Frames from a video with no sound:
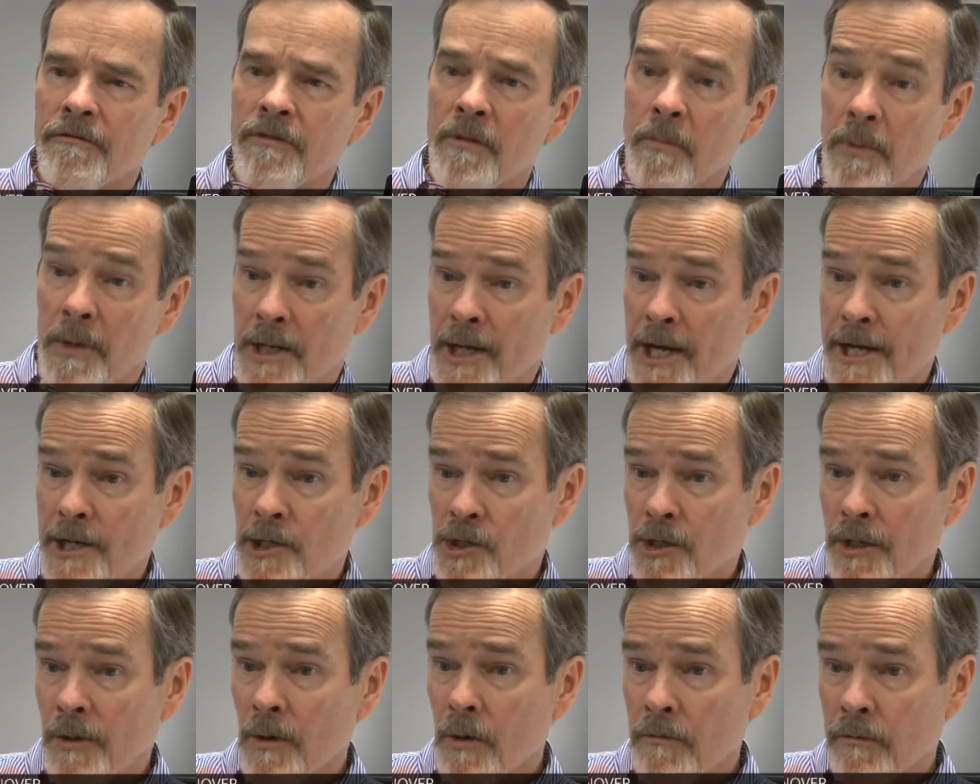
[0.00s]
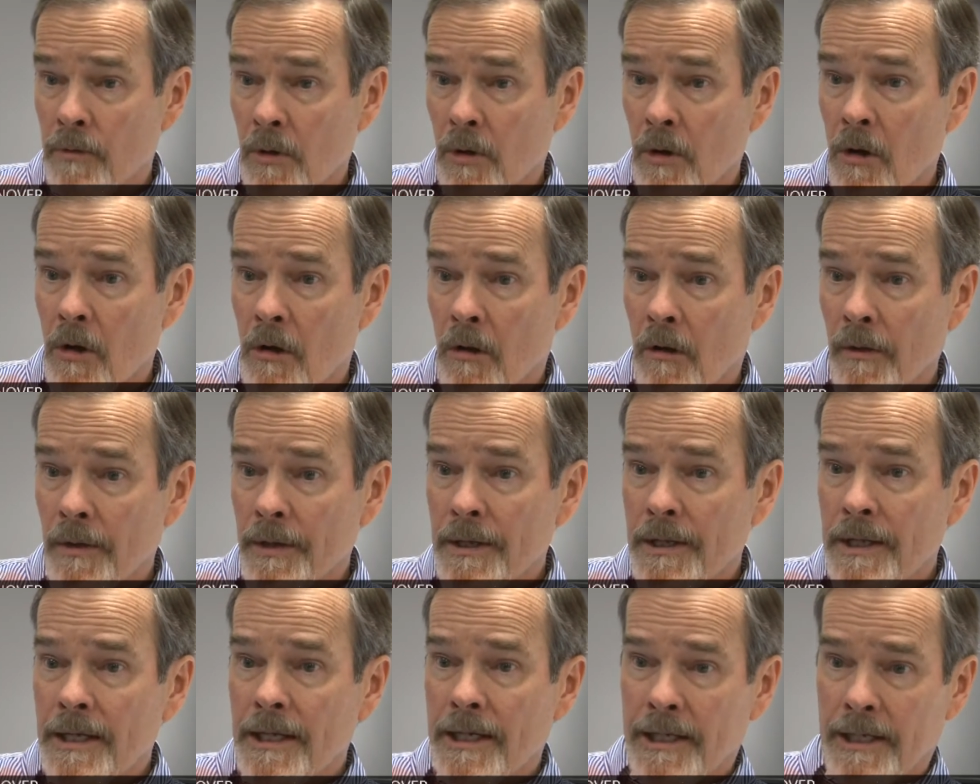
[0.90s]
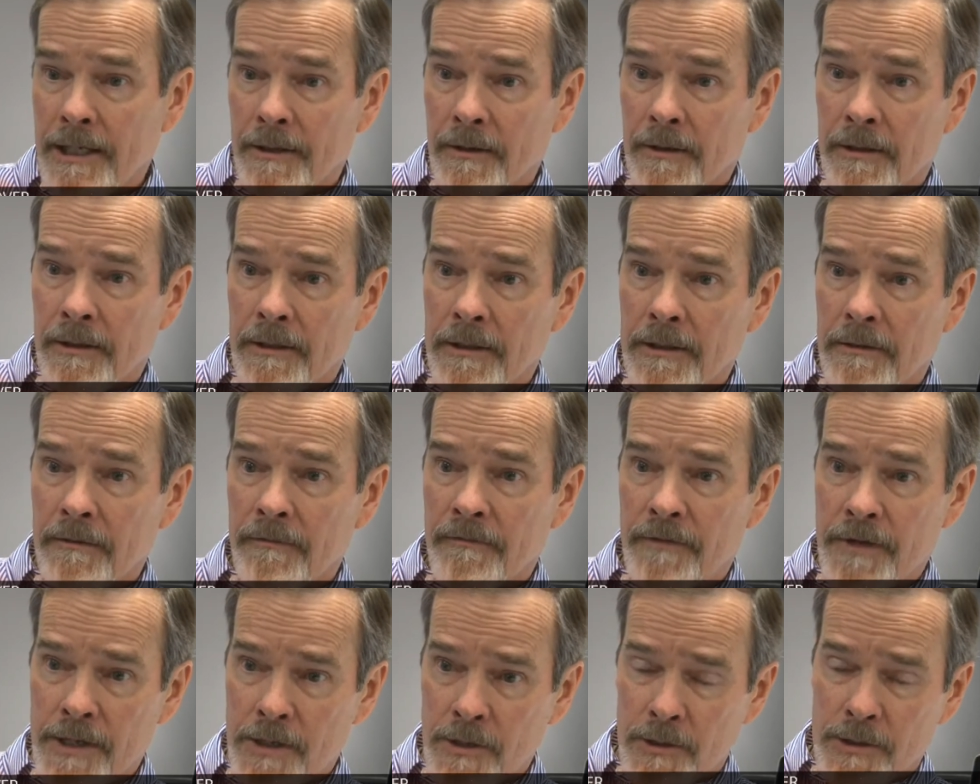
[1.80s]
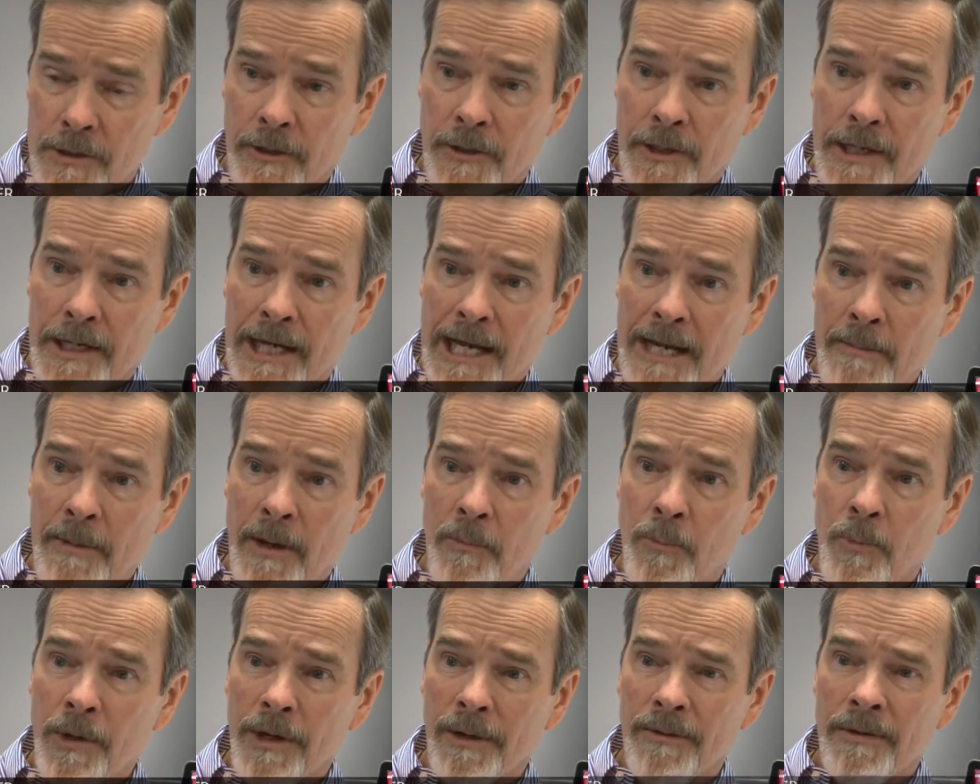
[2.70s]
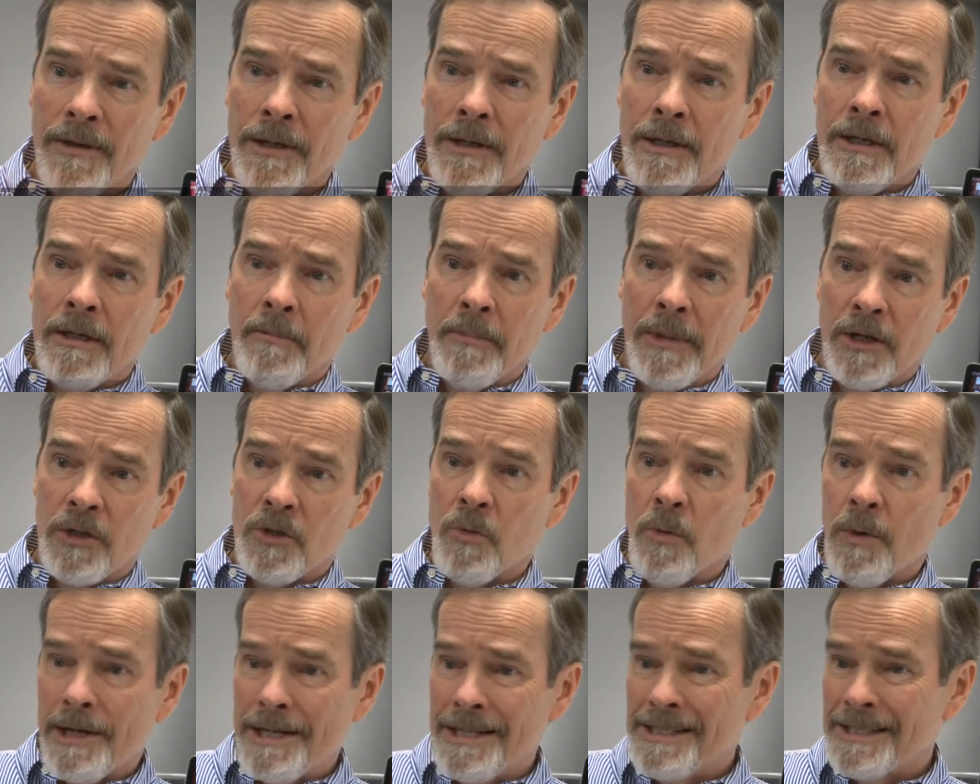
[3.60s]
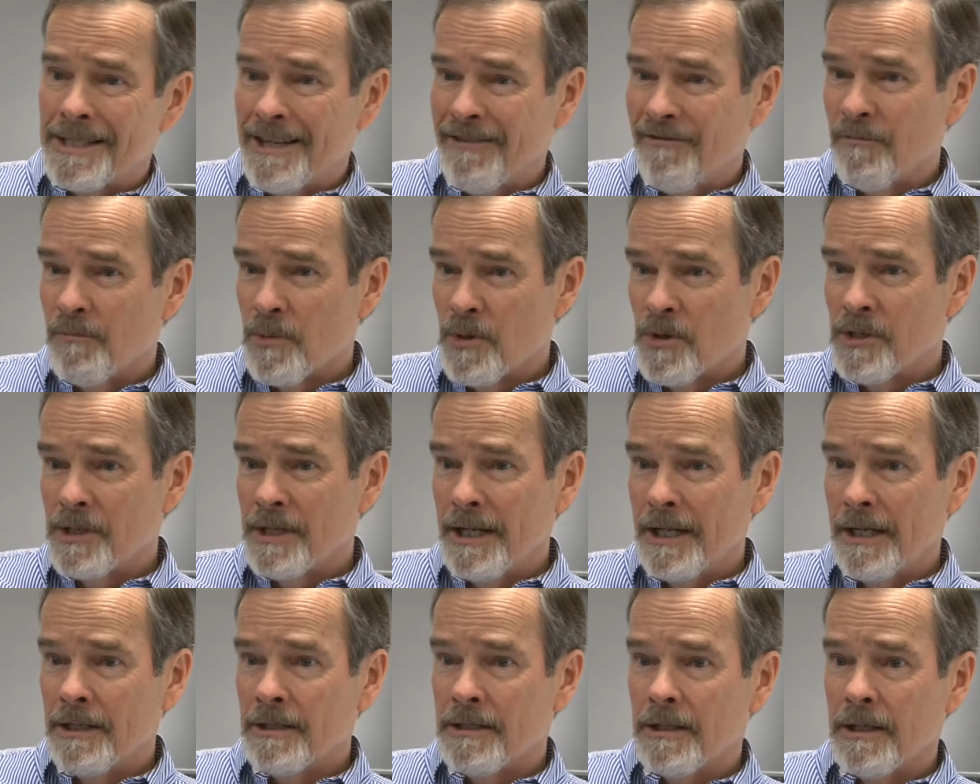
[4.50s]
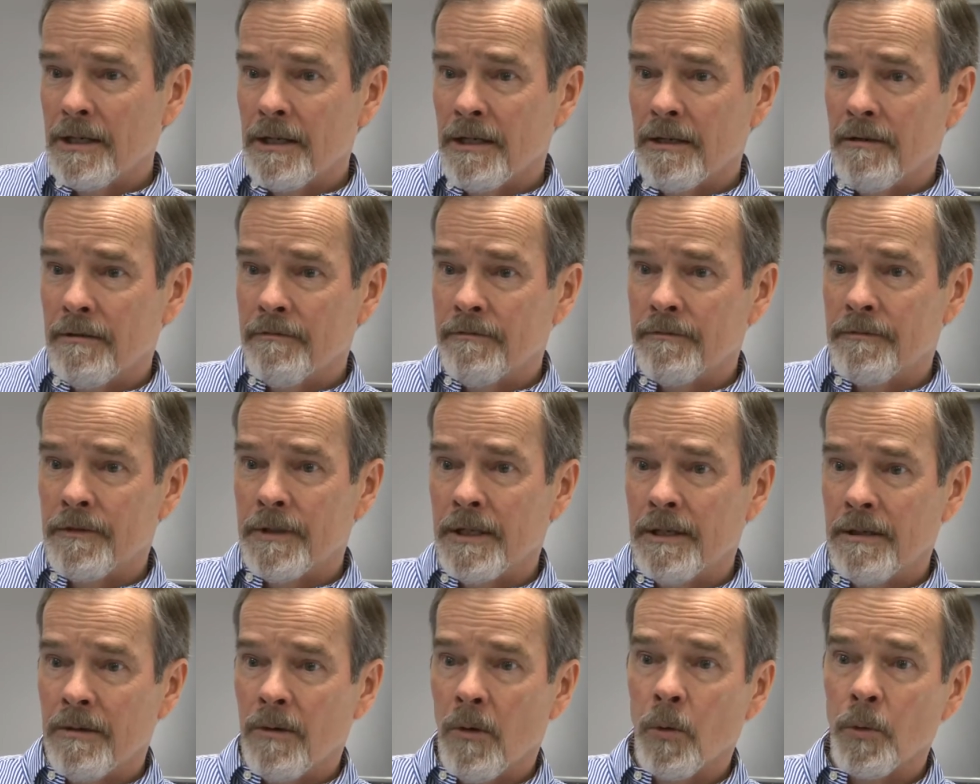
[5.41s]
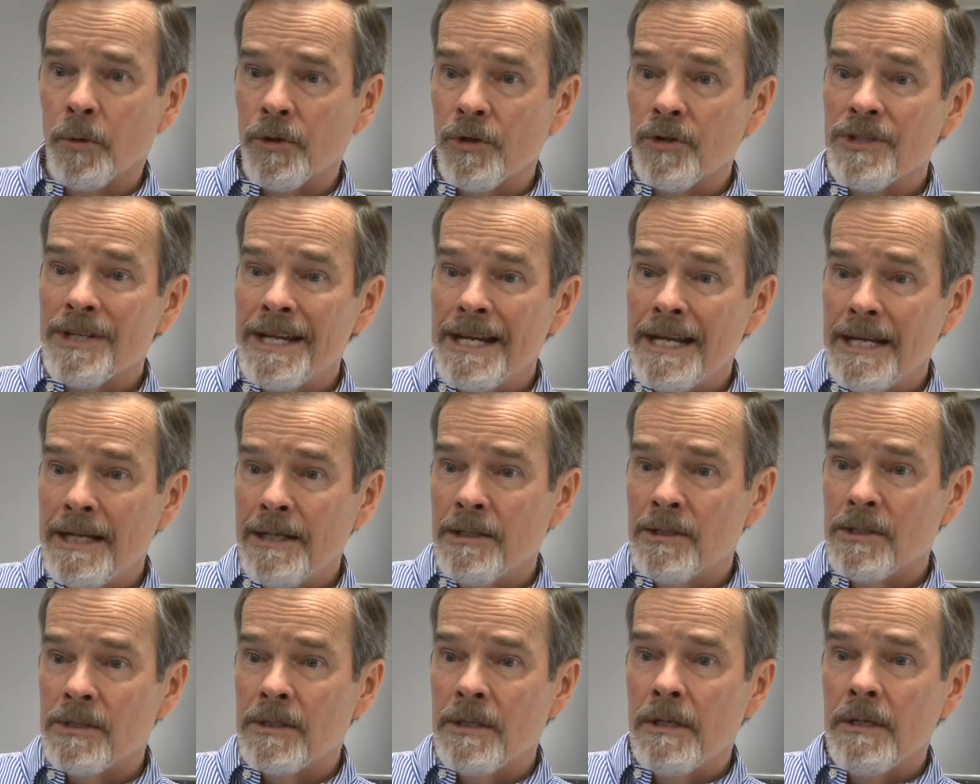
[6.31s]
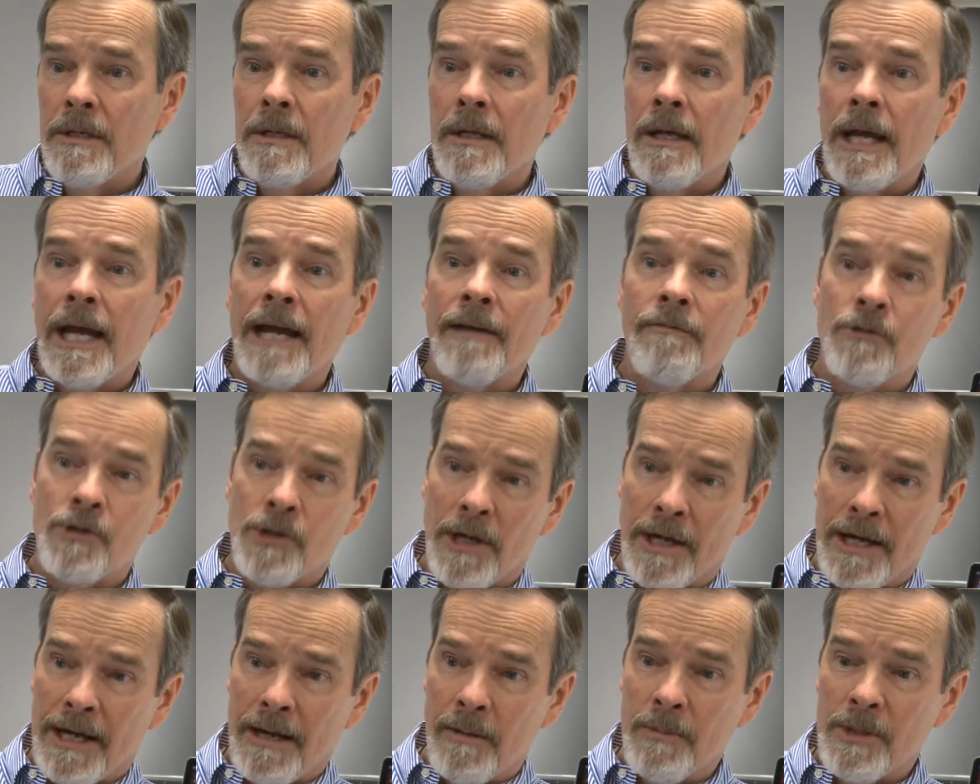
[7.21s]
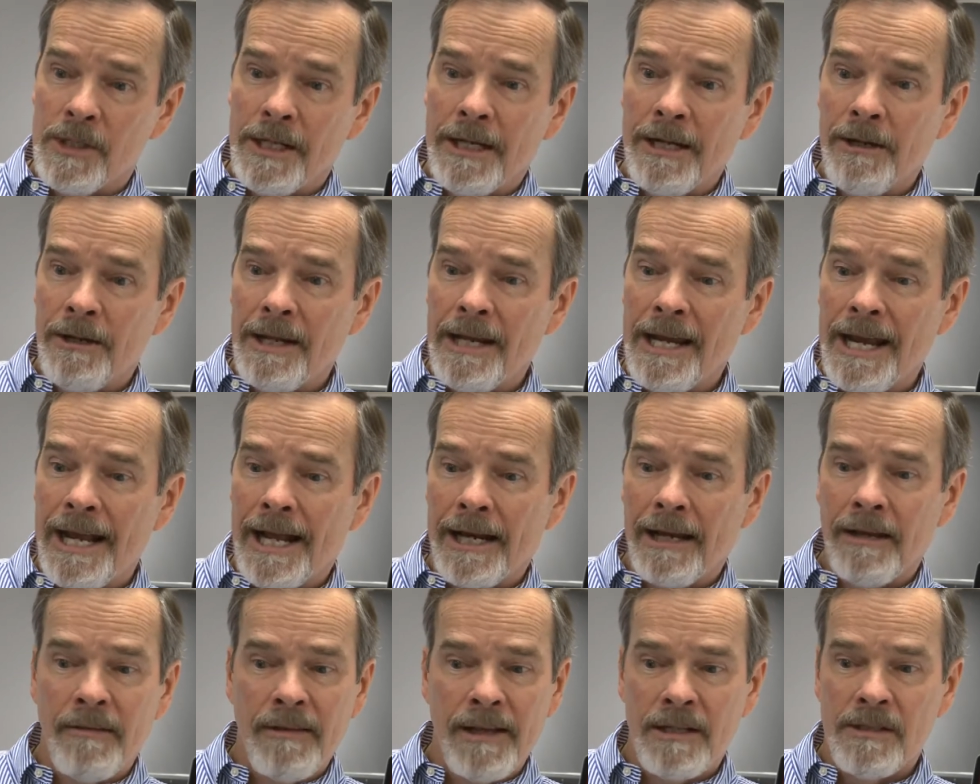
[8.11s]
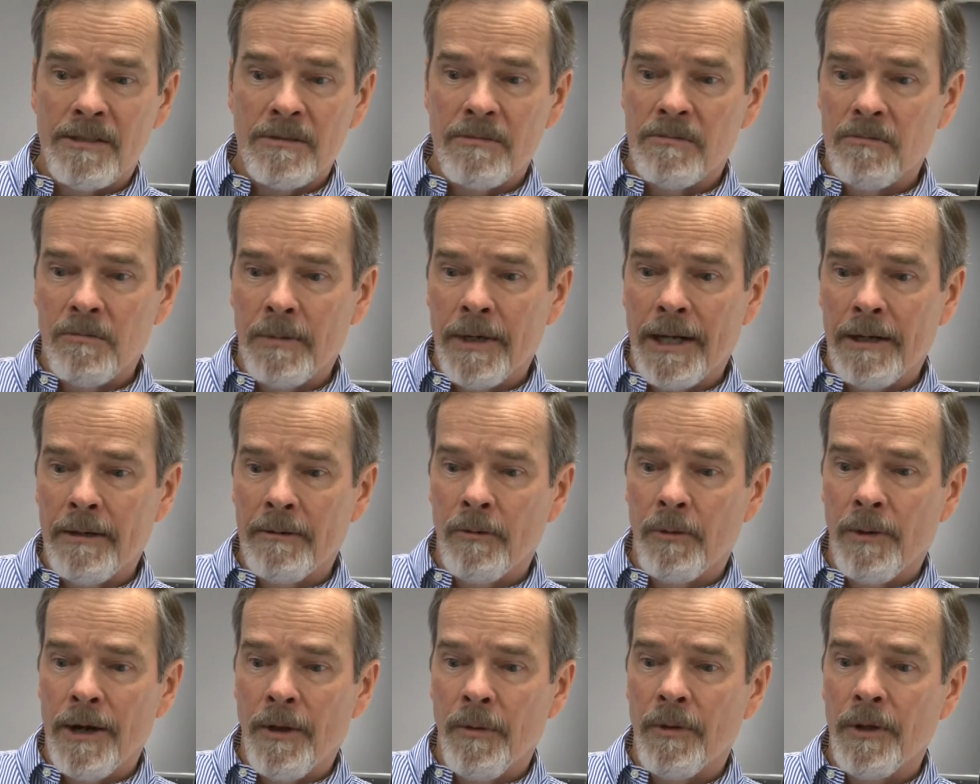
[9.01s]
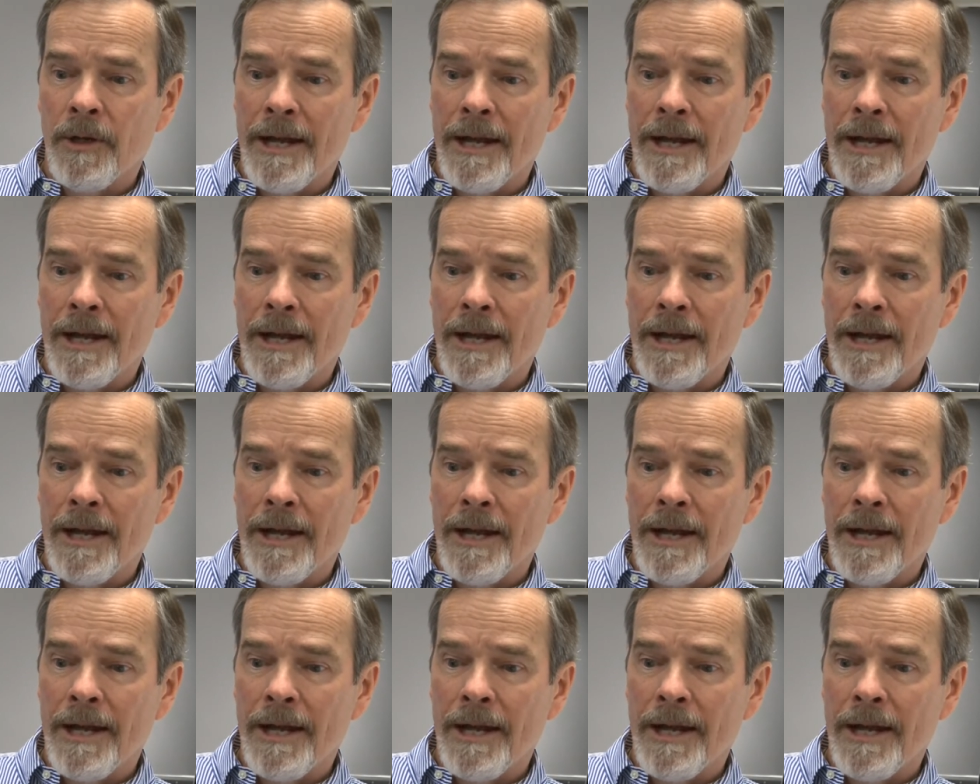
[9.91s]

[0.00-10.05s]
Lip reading: from the nation overall in the figures that they came up with. About 27% of older teens have jobs in Indiana. That's right at around the